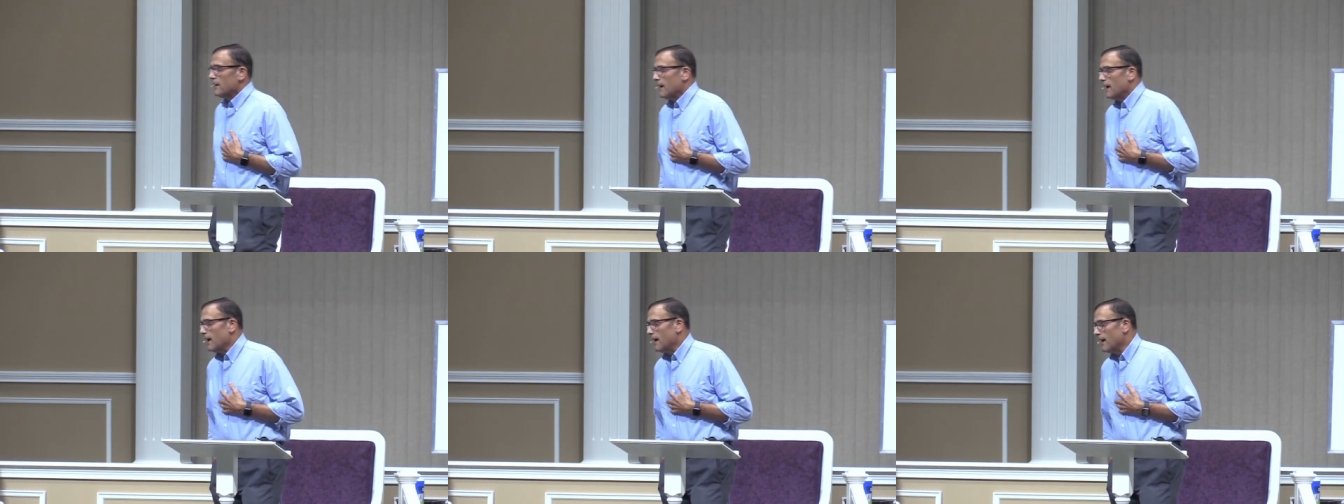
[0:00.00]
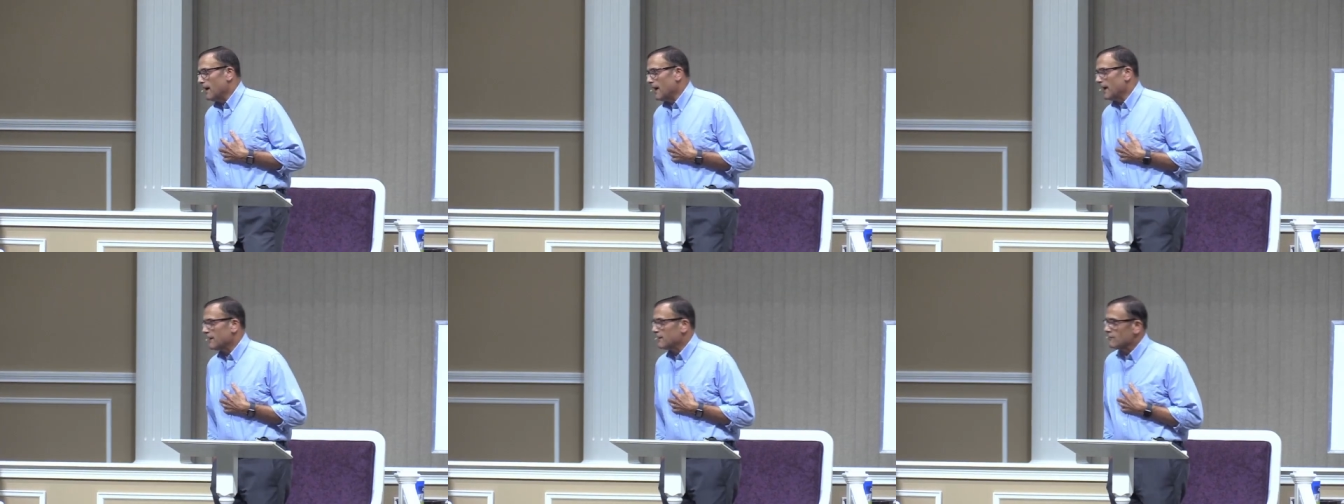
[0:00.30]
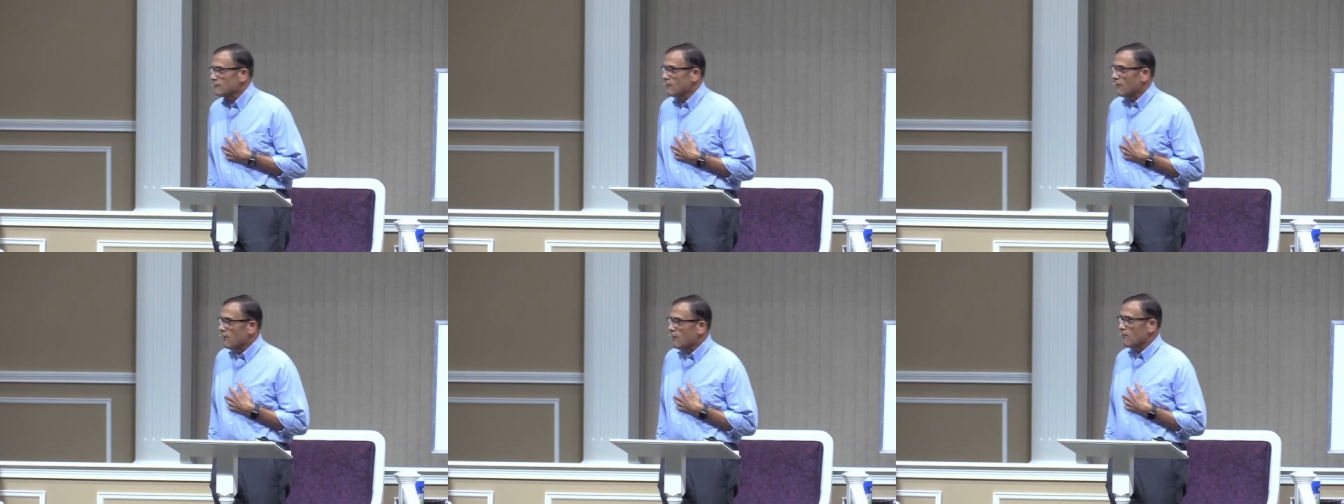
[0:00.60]
Uh, I
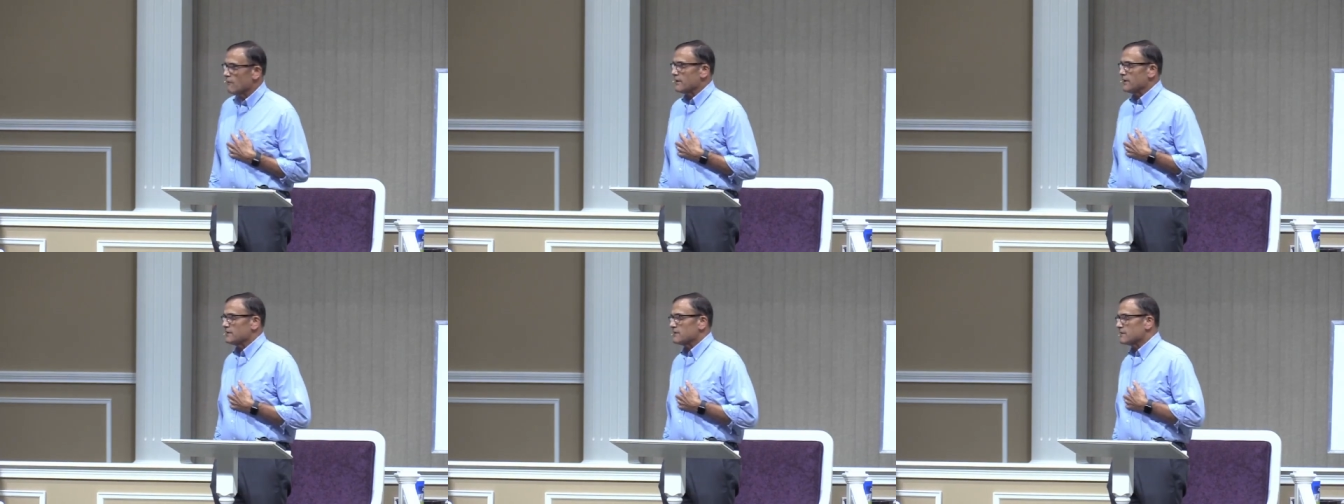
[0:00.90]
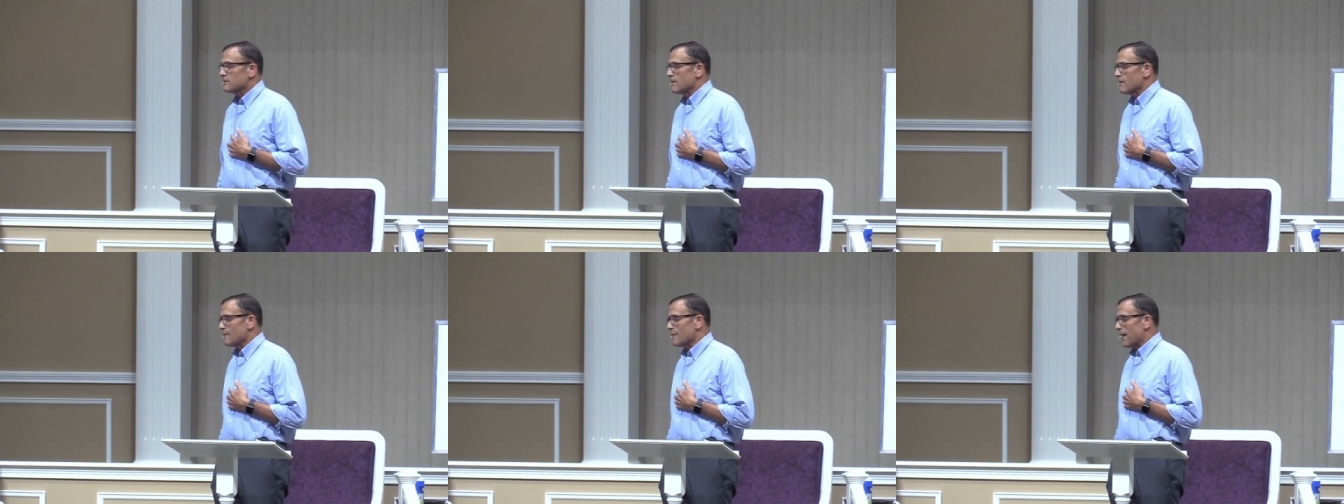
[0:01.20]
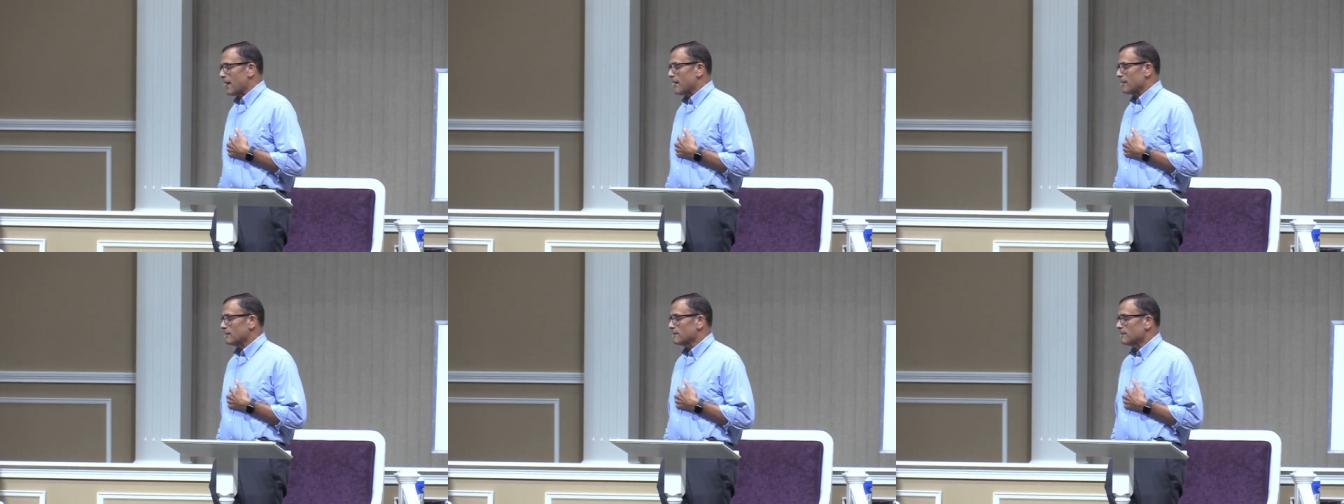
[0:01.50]
can always come
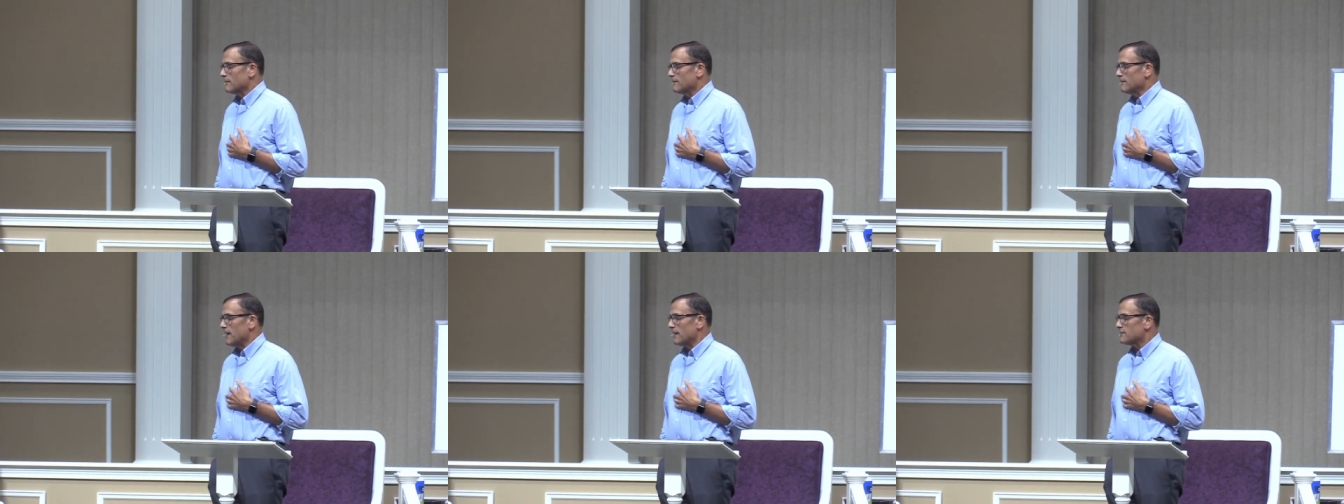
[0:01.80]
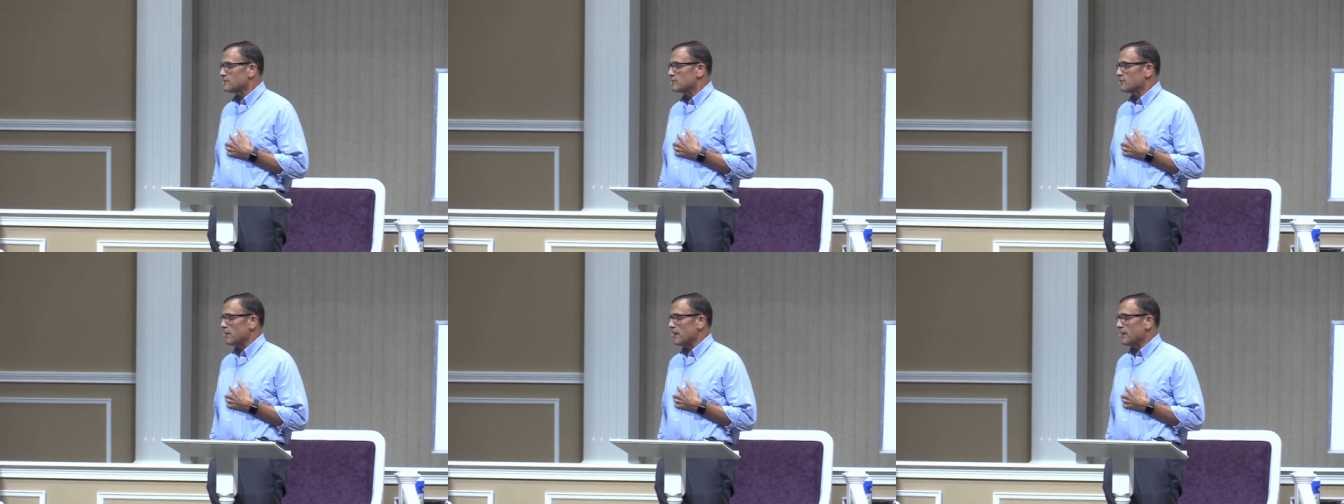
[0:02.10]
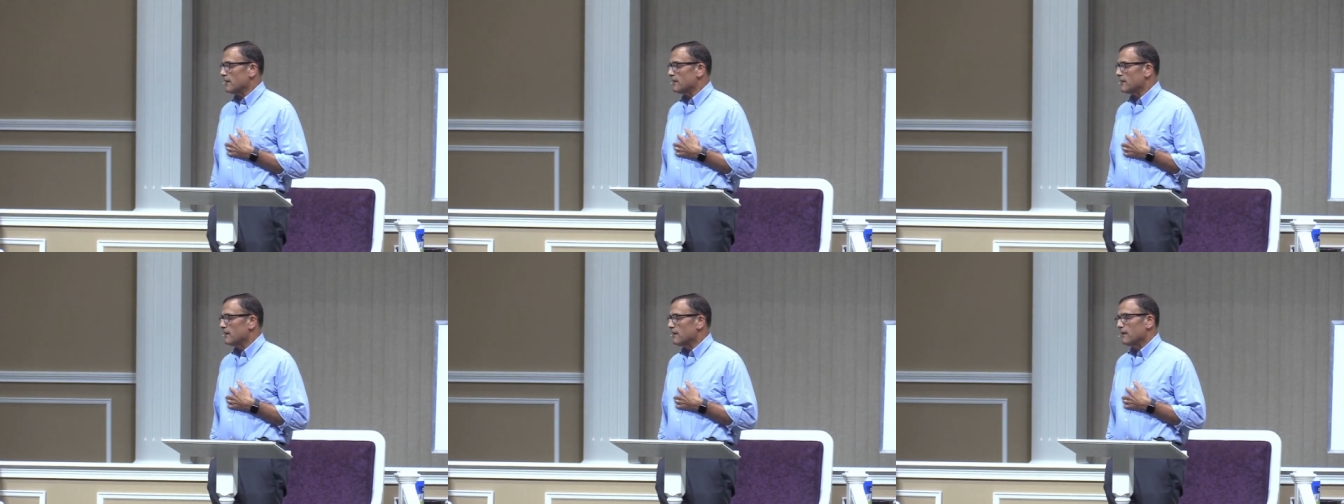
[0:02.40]
back next
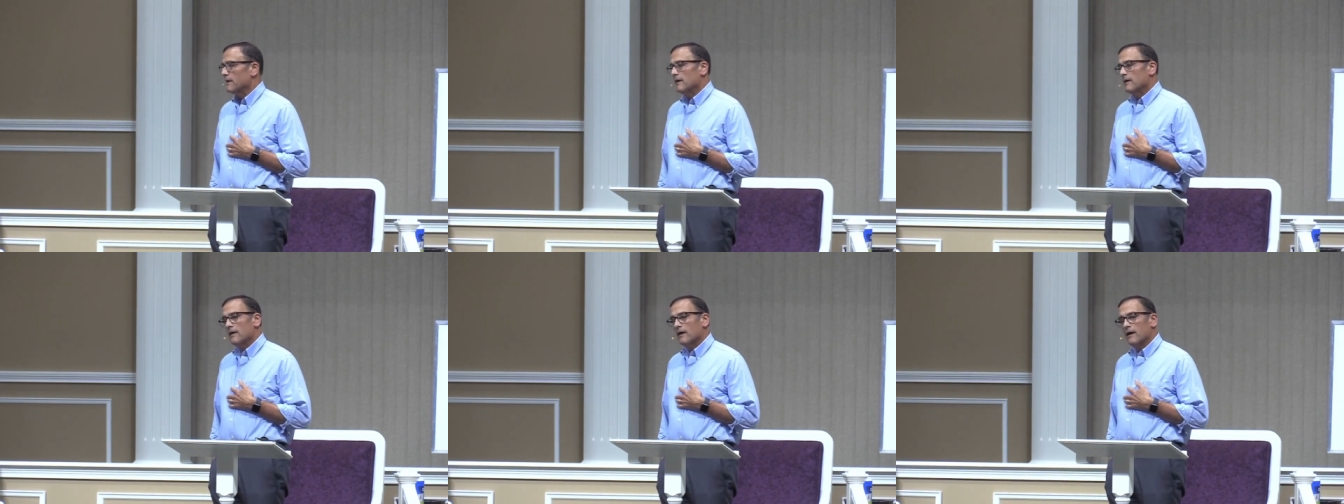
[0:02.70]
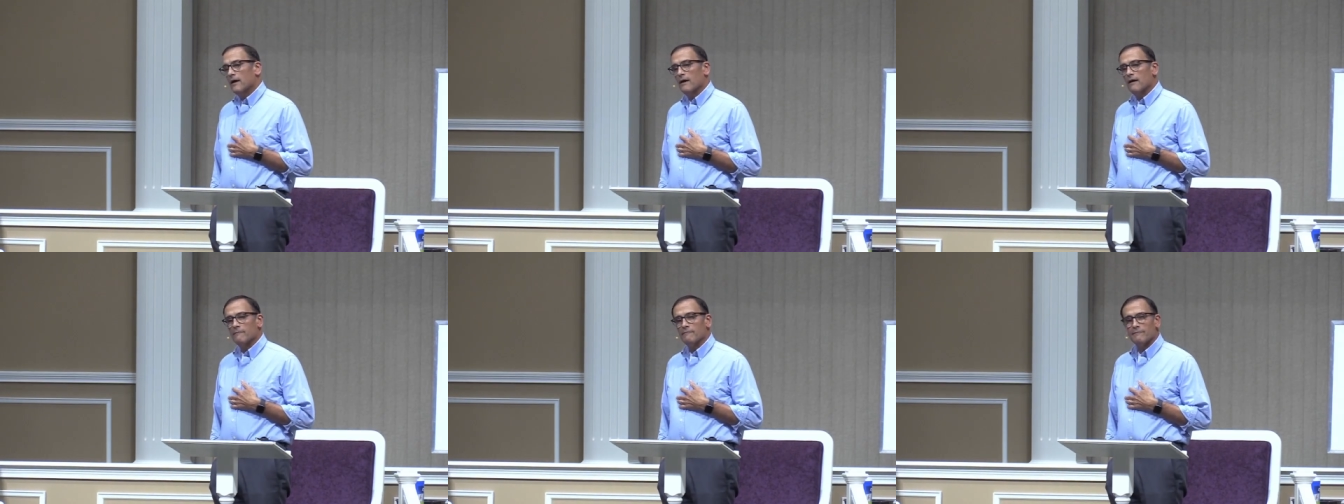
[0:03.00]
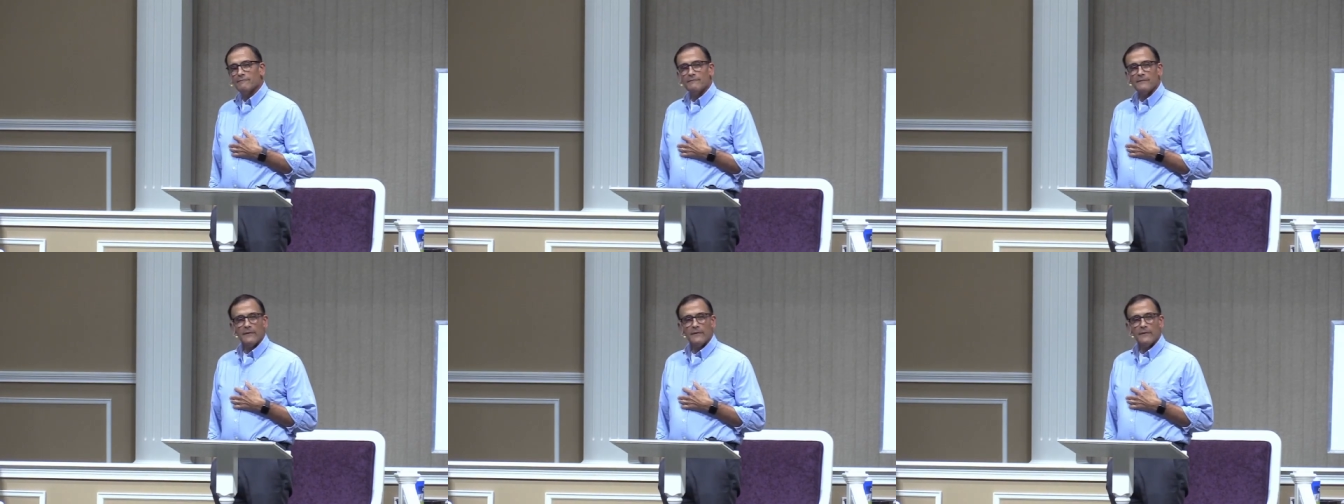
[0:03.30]
week, um,